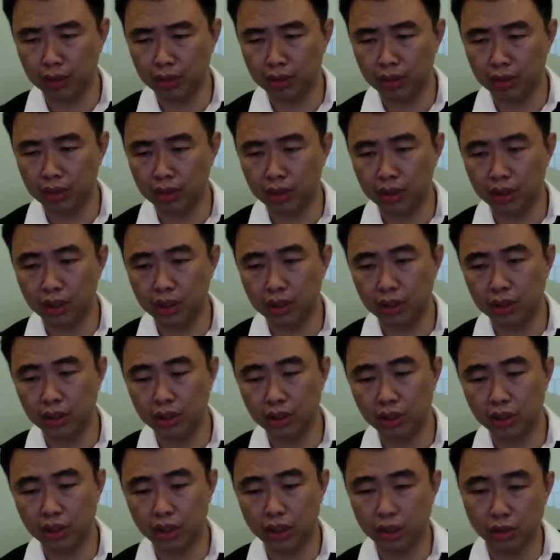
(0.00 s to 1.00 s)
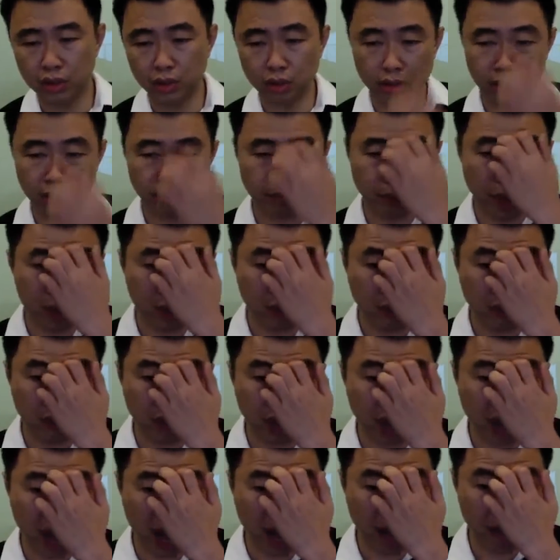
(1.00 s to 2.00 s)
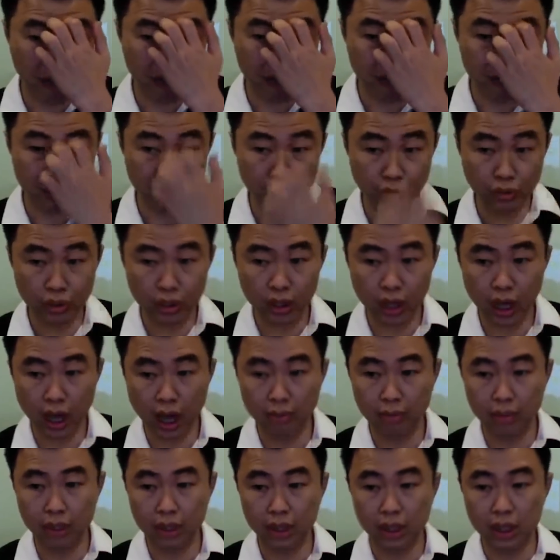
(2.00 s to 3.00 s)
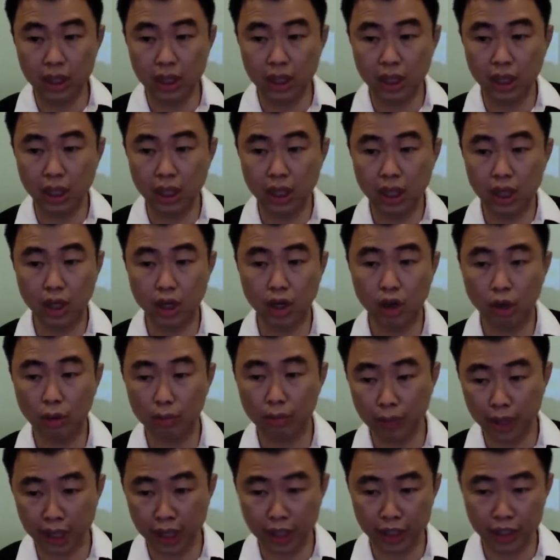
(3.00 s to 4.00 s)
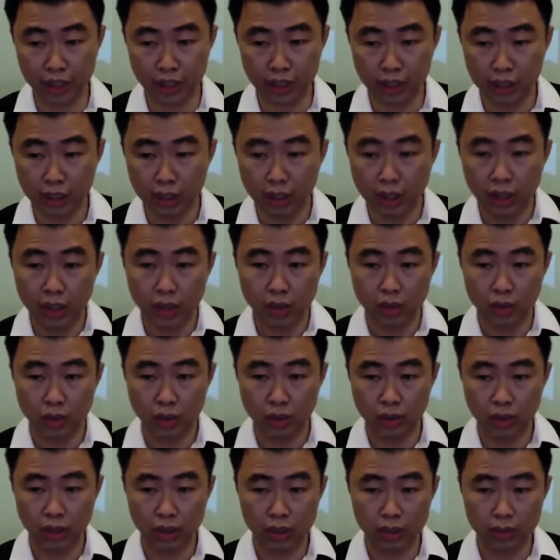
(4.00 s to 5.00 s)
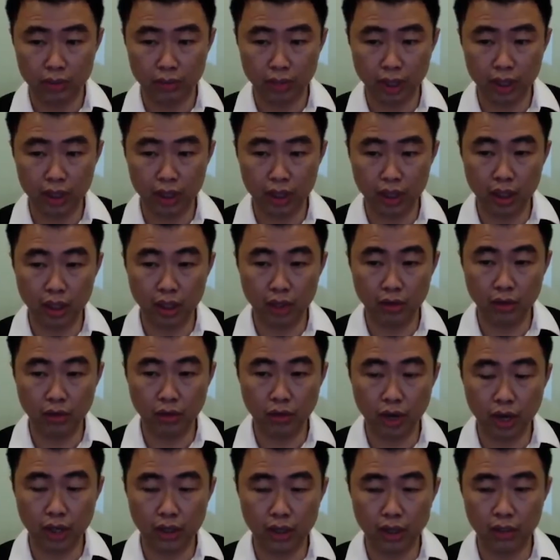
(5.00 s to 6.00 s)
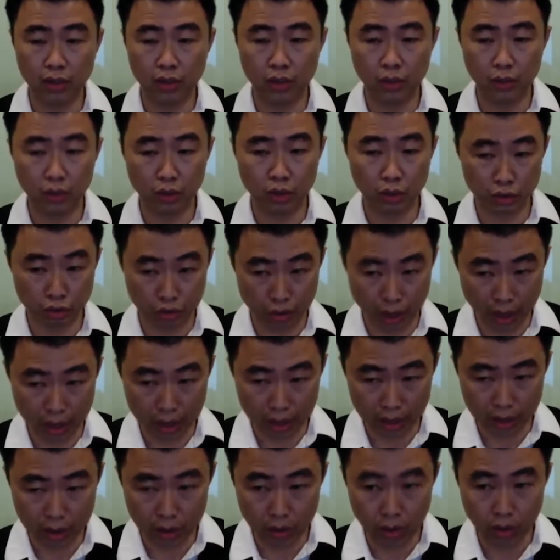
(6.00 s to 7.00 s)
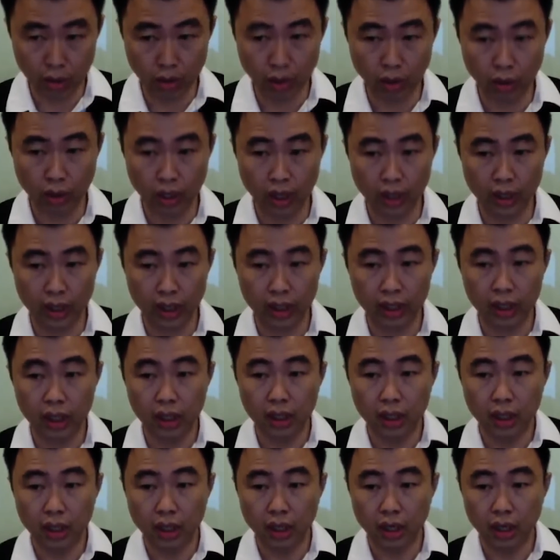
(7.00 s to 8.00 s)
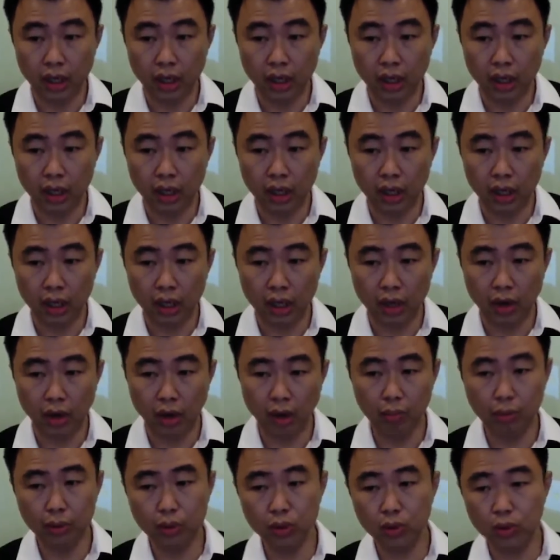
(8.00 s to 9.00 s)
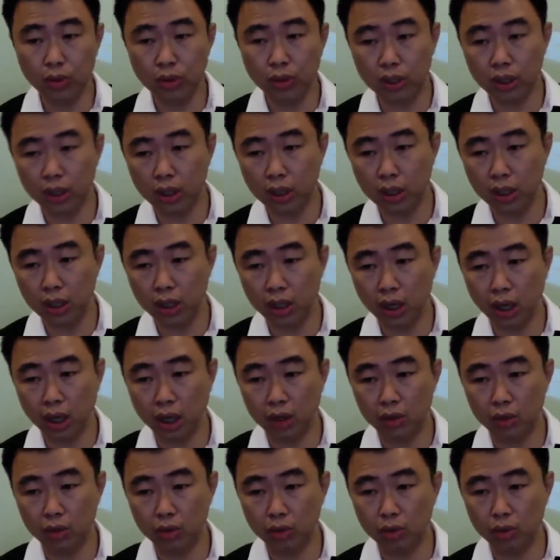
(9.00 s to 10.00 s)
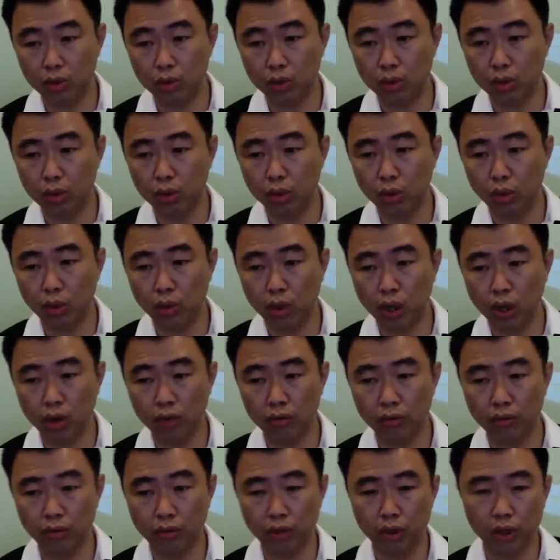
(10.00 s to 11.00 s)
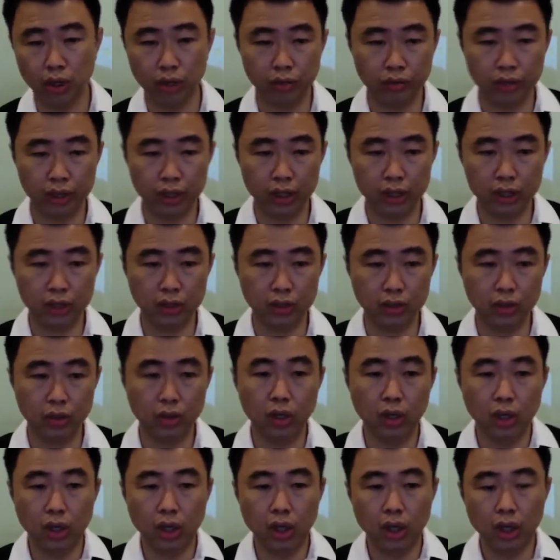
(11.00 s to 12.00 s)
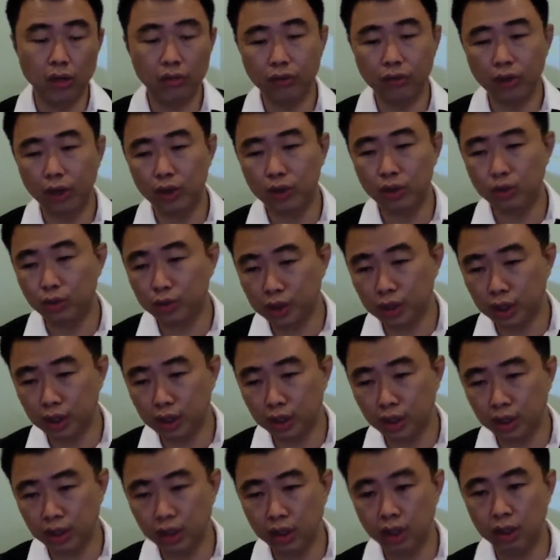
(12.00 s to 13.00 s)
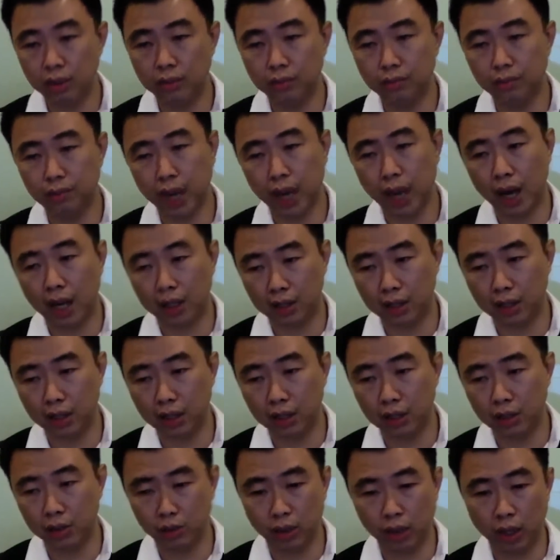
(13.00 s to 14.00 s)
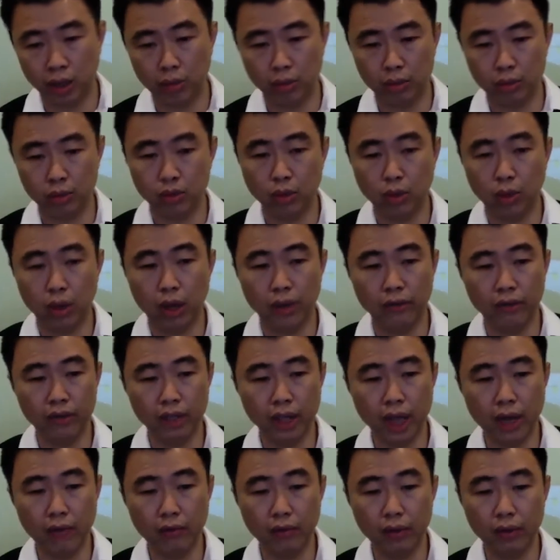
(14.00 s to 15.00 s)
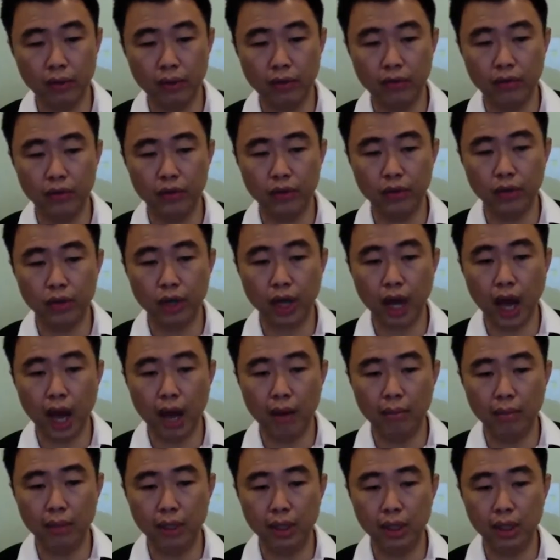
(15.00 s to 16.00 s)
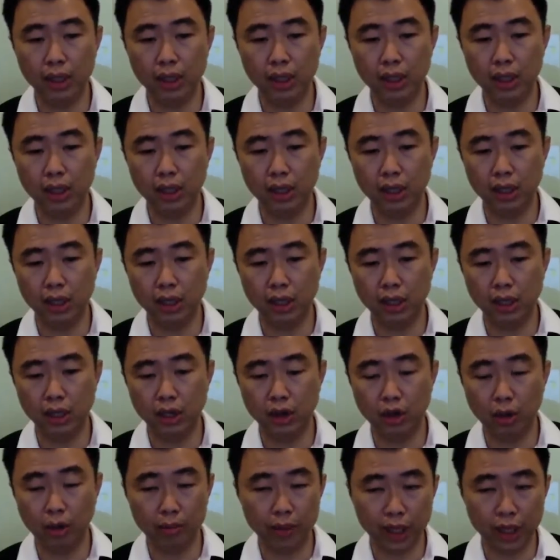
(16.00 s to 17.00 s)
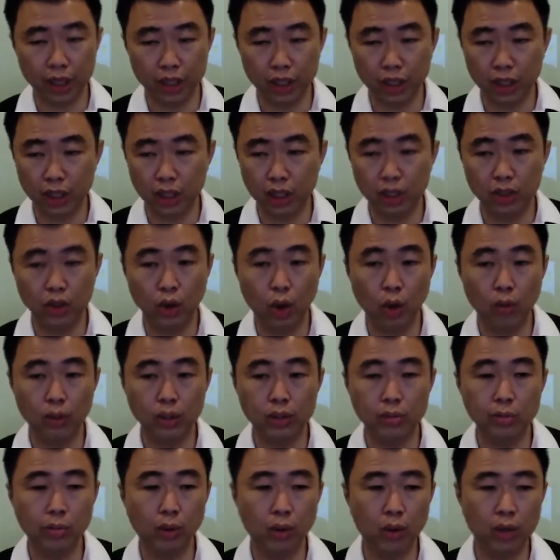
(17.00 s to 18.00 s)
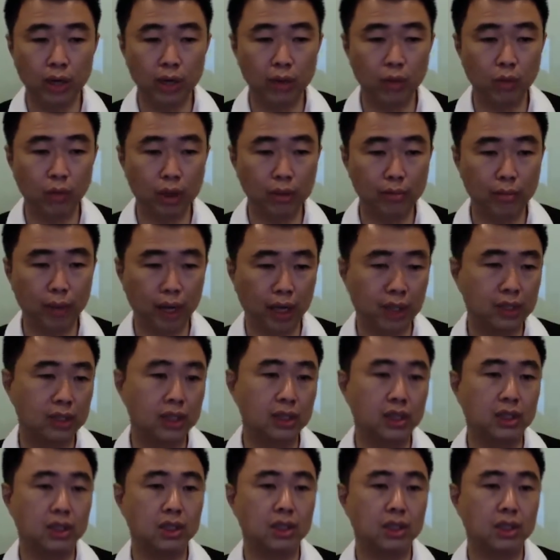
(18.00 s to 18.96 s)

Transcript: Zi, Shen Zi Chen. So it's part of a half tree harmony combination. So it's monkey, rat, and also dragon. So you look at it. Opportunity to look out for career. So if you are using third party to help you, so every time when you have a tree harmony combination, it is always more than one party.